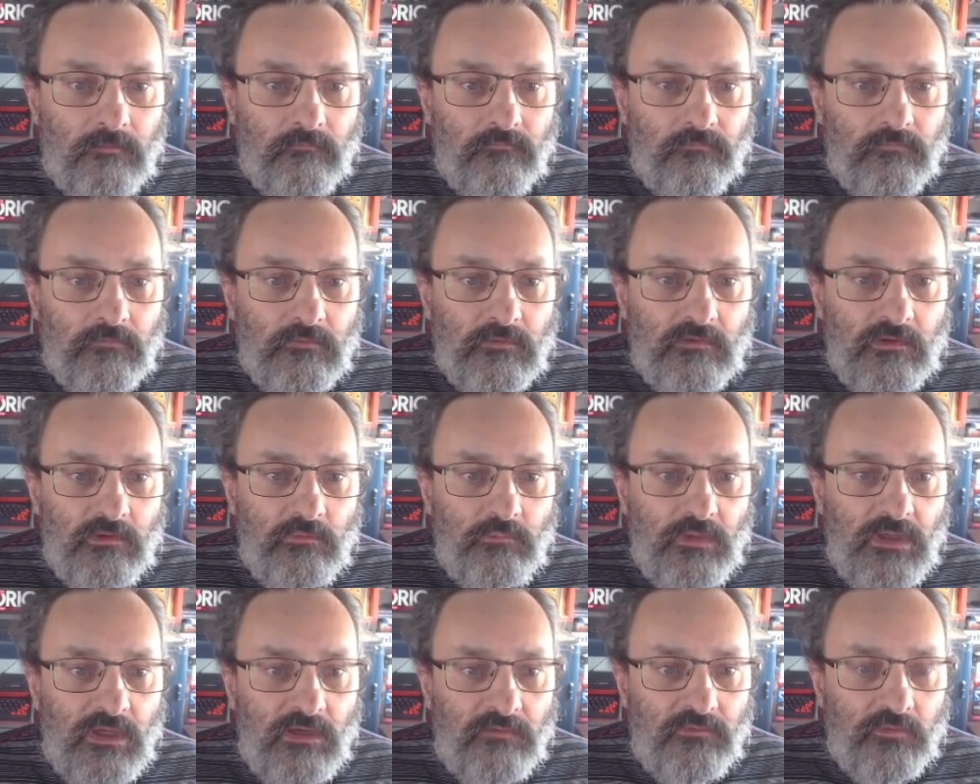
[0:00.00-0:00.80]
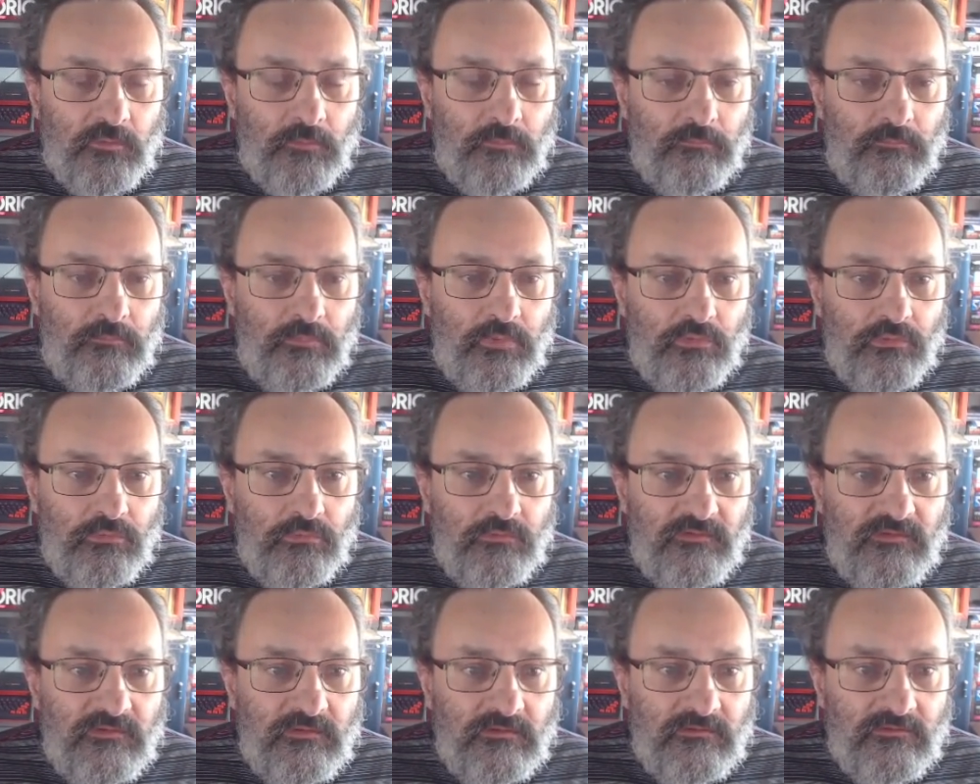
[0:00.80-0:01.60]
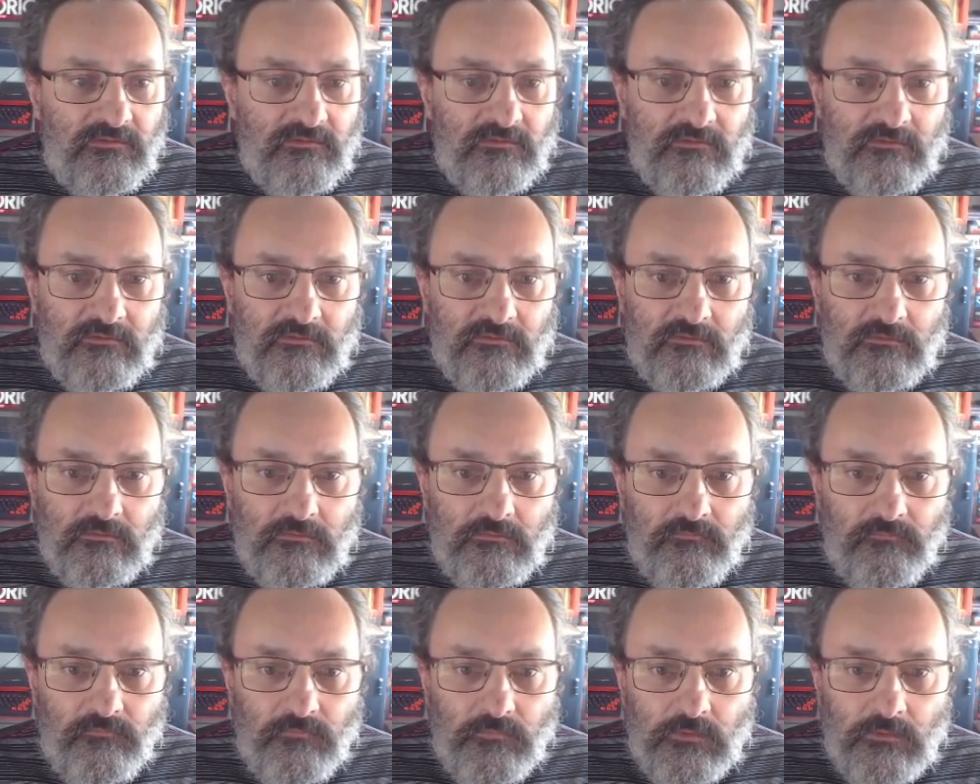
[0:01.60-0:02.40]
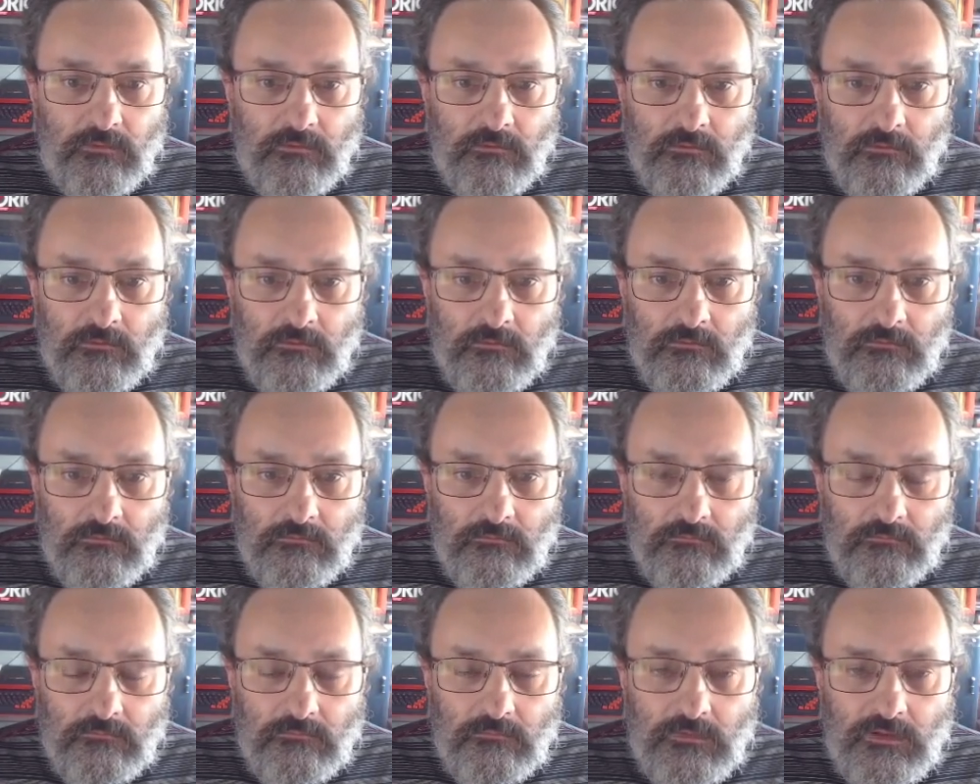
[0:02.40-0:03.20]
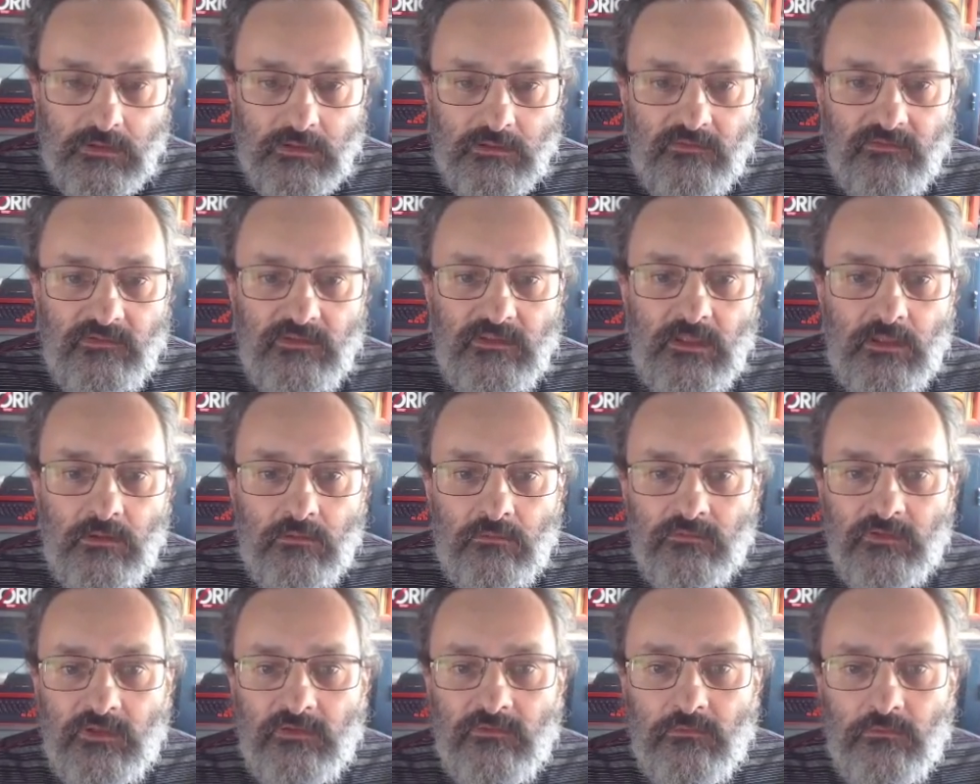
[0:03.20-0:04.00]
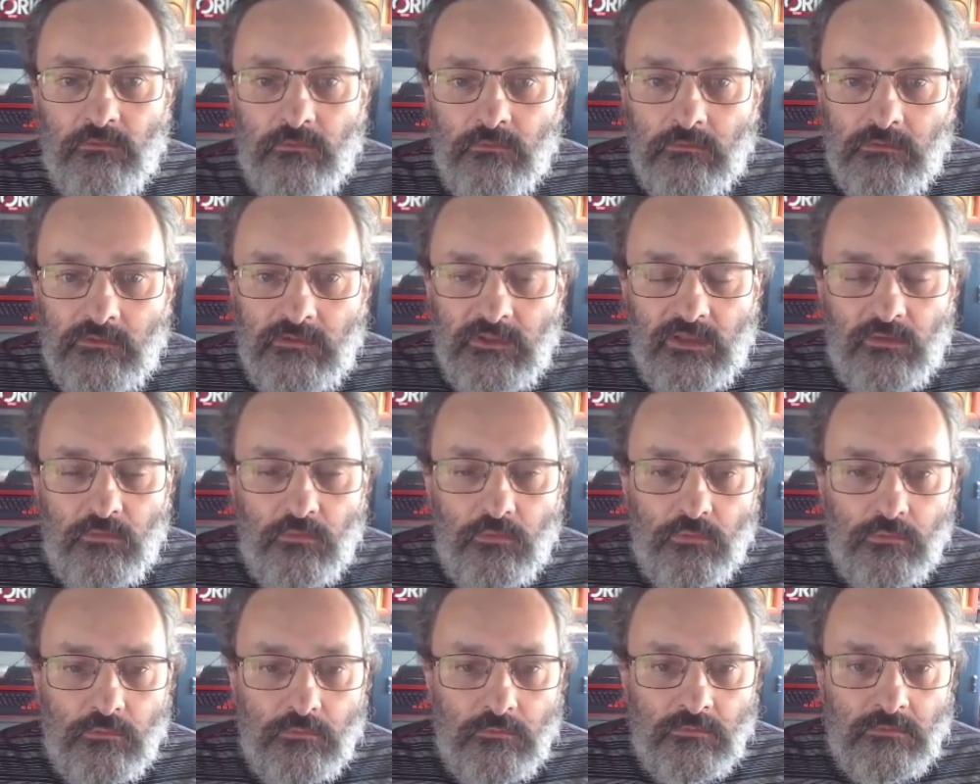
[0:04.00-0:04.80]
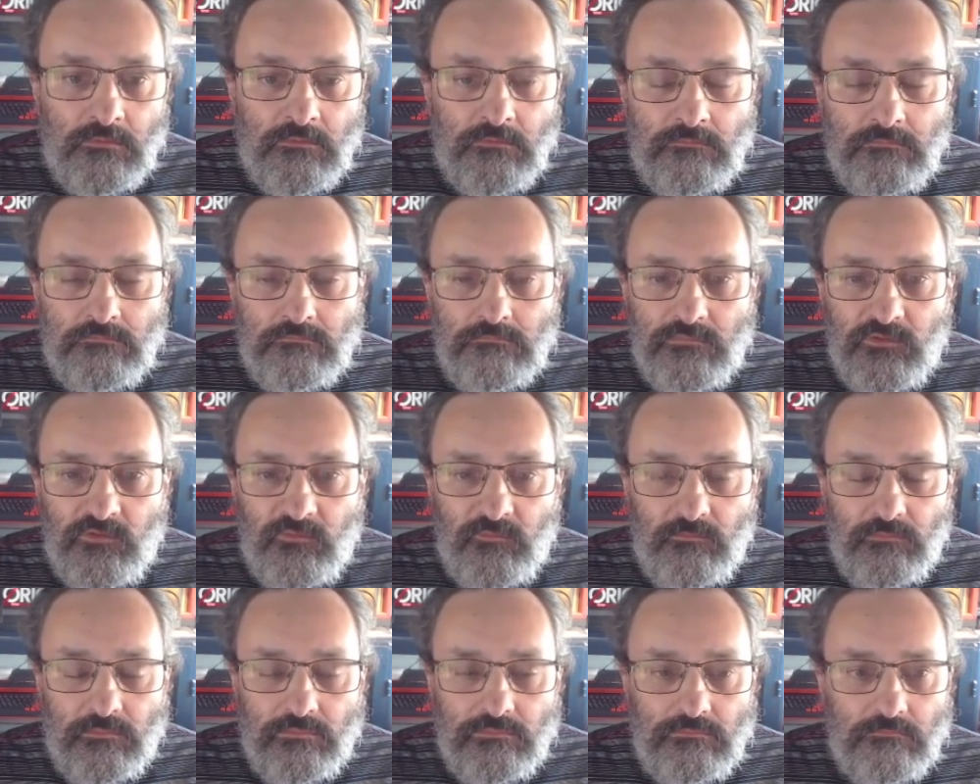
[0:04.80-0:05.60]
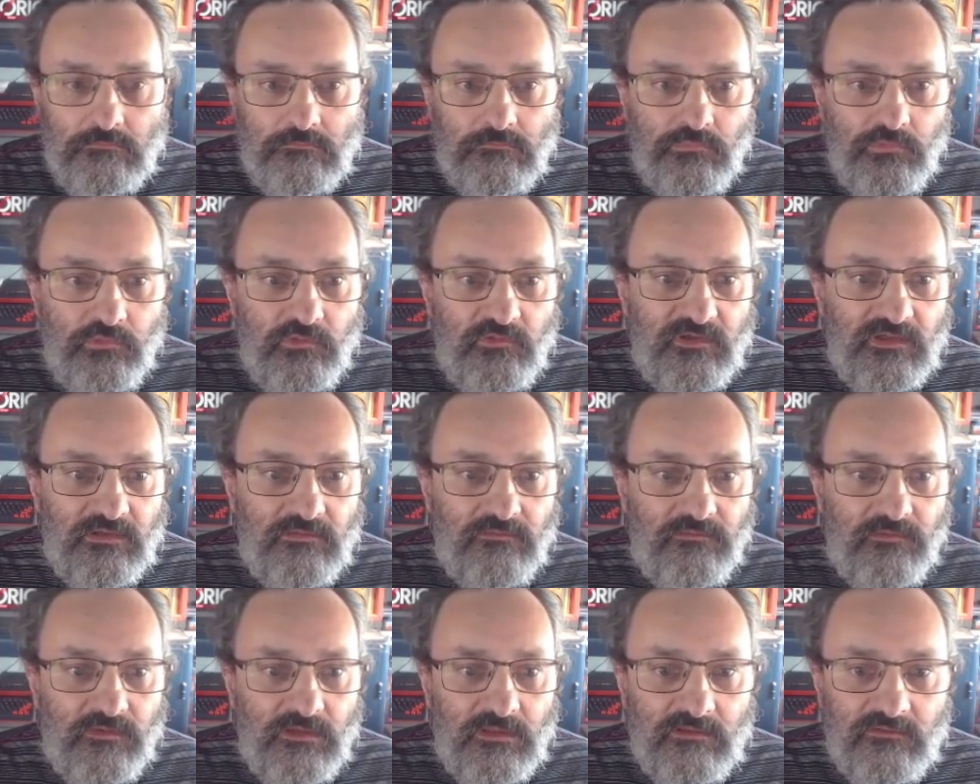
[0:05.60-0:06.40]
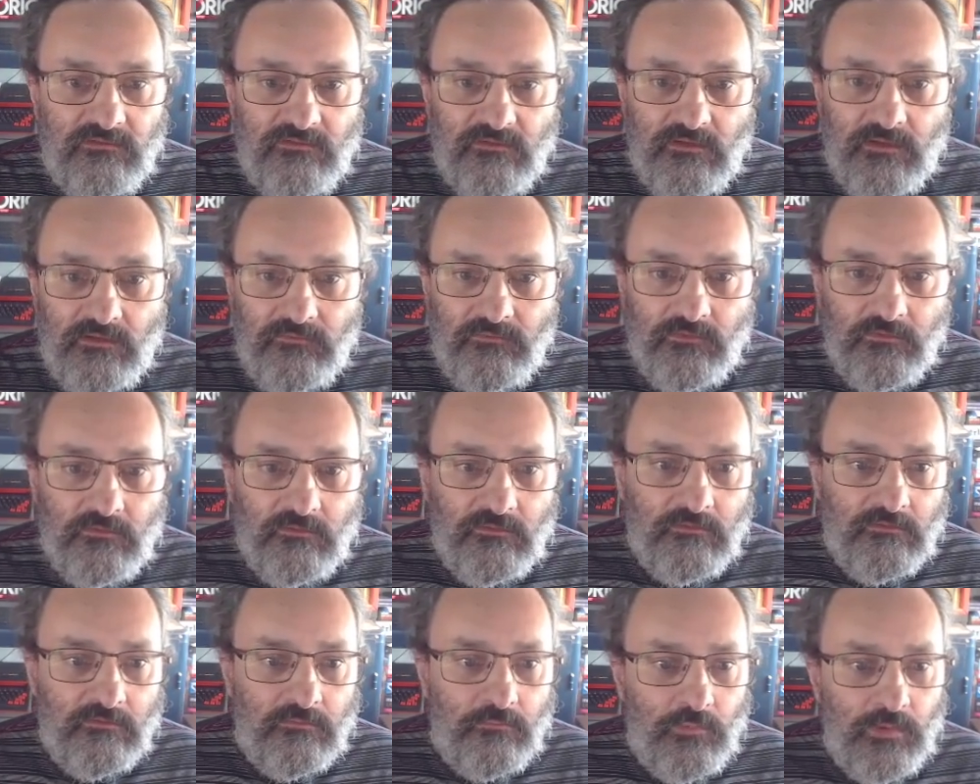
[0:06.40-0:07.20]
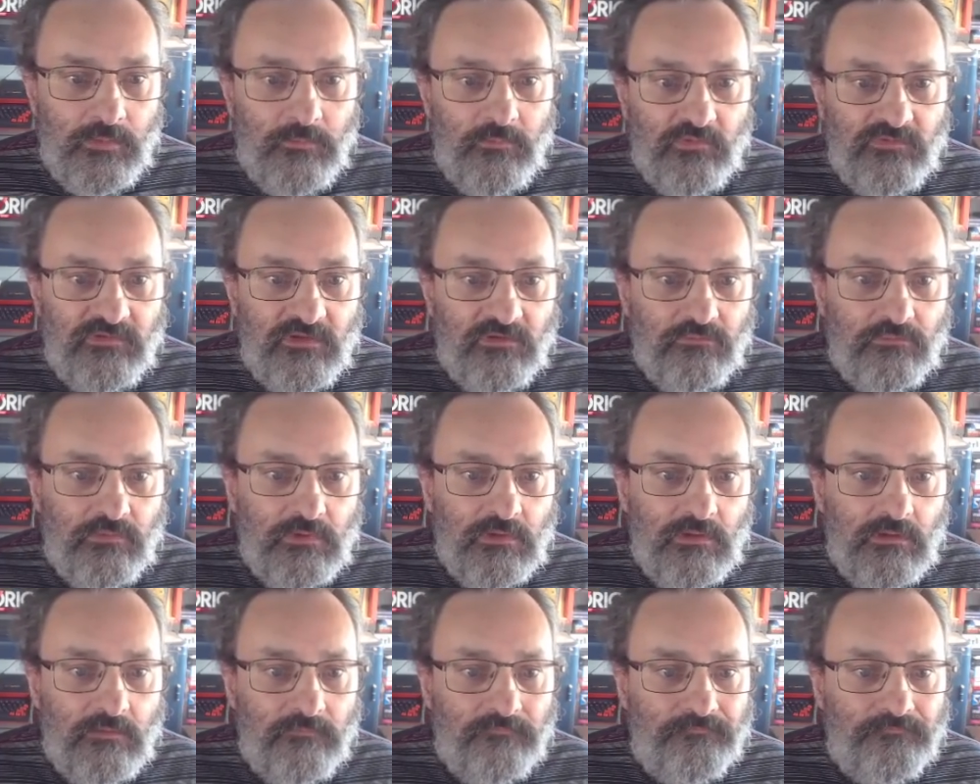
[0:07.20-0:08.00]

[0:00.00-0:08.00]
Then we have the bonuses. You can see now that the yellow bouncing things have a red box as well.